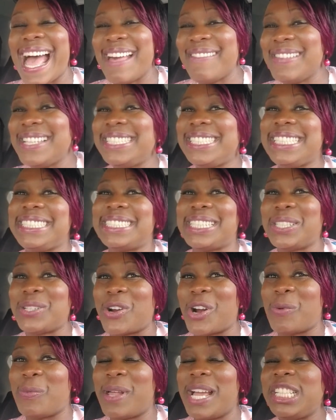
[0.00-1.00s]
I mean, she's
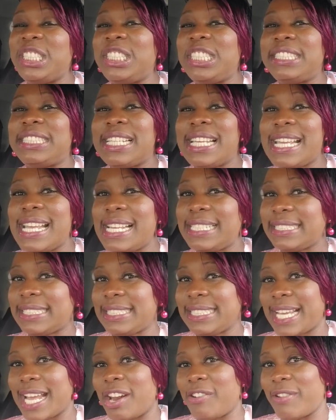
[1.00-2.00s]
adorable and she's easy
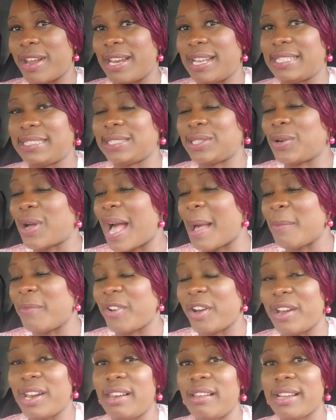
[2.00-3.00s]
to get ready. So I'm
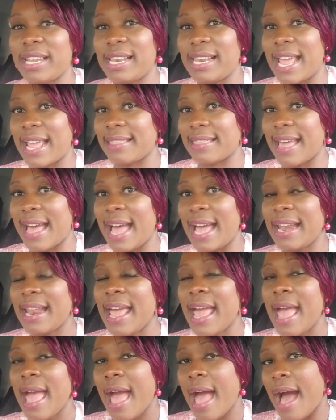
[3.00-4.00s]
very lucky like that.
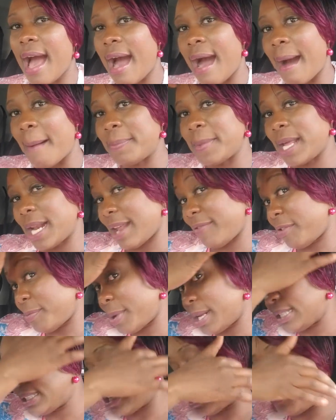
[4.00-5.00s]
Um, not
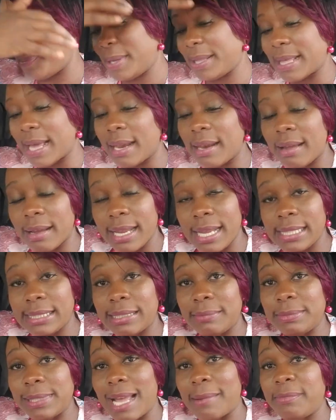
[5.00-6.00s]
everybody's going to be that lucky.
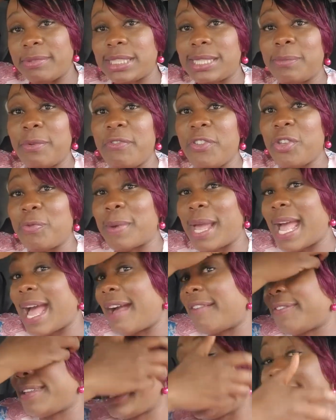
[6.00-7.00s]
Sometimes some of you might
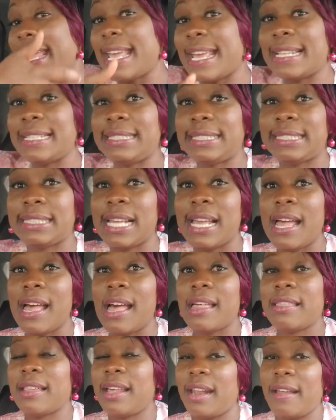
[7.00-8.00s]
have kids
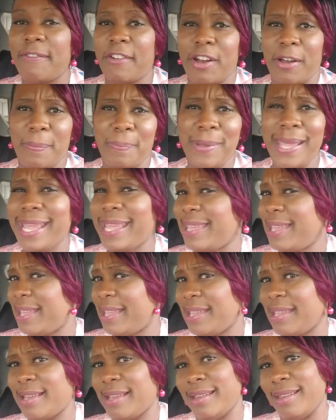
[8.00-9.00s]
that are very
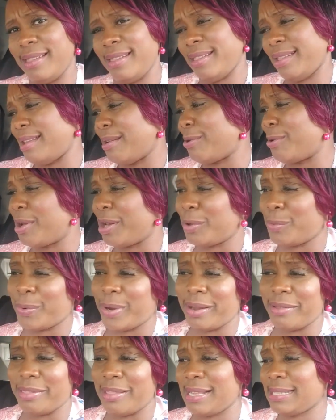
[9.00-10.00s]
picky and they want to
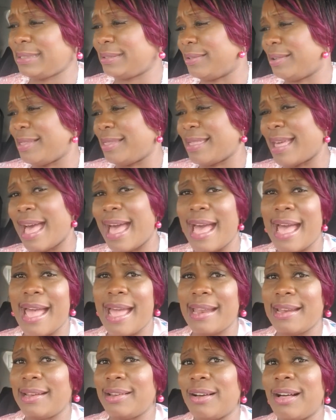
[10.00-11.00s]
wear this or
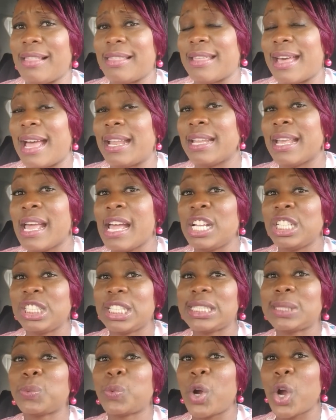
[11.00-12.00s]
that and all that.
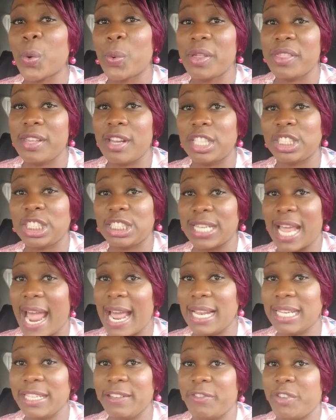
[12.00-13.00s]
Just work with your
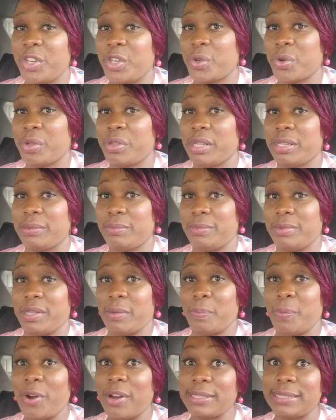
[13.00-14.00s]
child if you know that
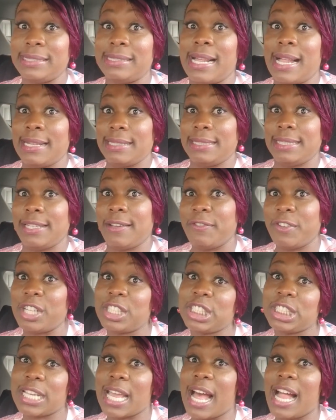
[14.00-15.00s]
the personality of your
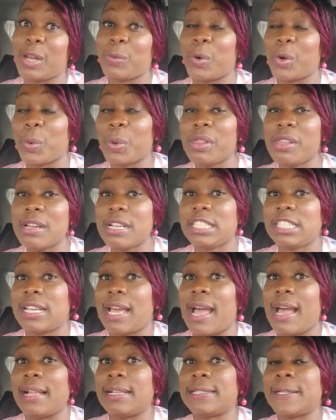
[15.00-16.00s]
child. Work with your
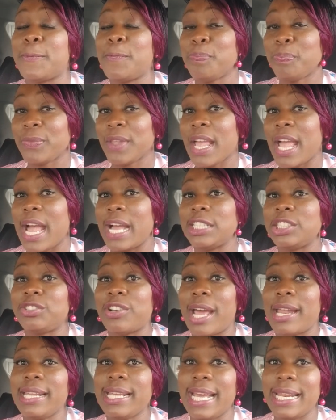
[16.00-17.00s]
child and
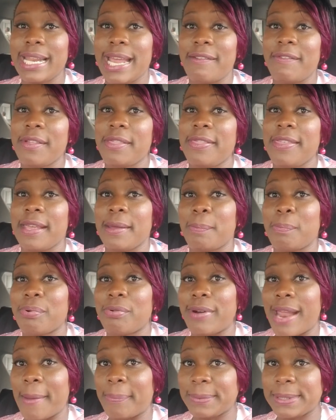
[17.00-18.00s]
try to get everything
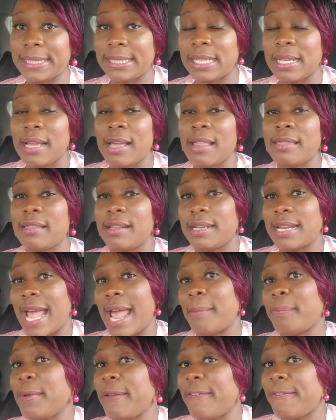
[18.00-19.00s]
prepped the
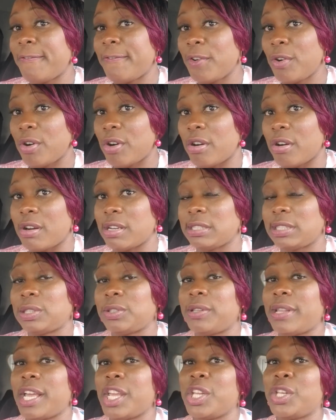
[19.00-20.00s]
night before
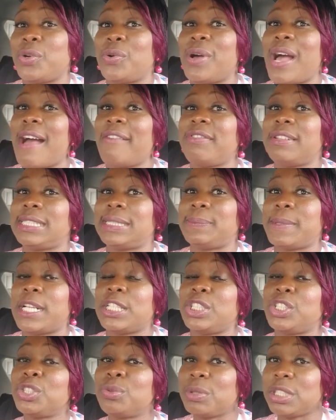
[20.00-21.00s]
so that you don't have to
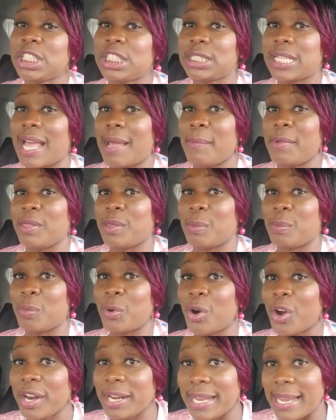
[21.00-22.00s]
spend too much time in the
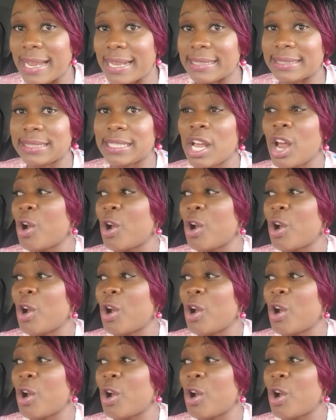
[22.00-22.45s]
mornings